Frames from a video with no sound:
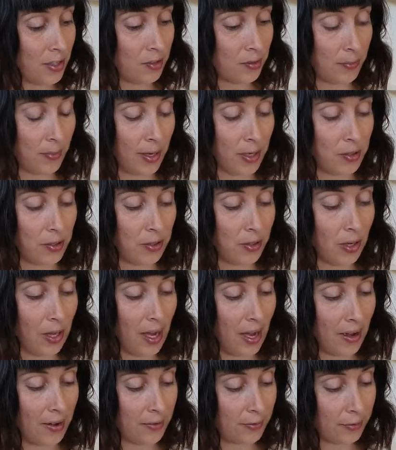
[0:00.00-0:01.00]
of my new life.
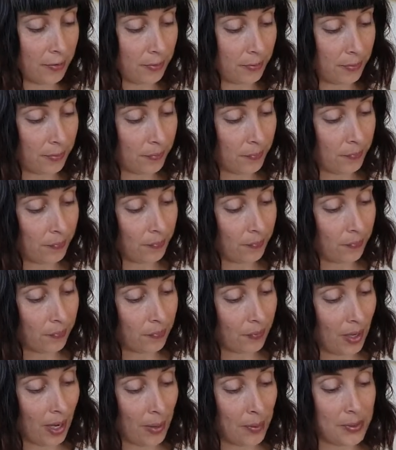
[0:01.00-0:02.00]

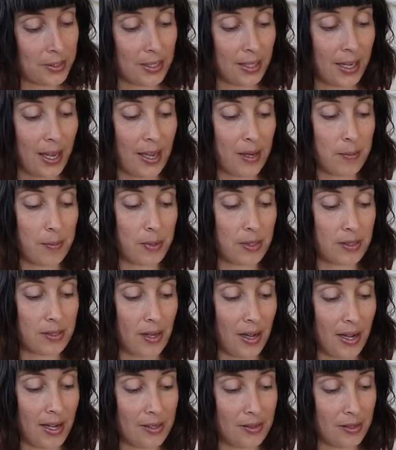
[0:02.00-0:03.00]
I was again
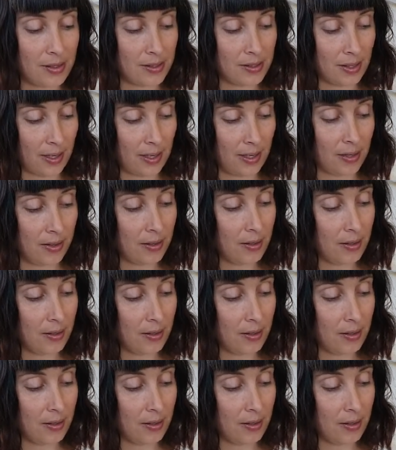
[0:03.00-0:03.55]
beside the sea,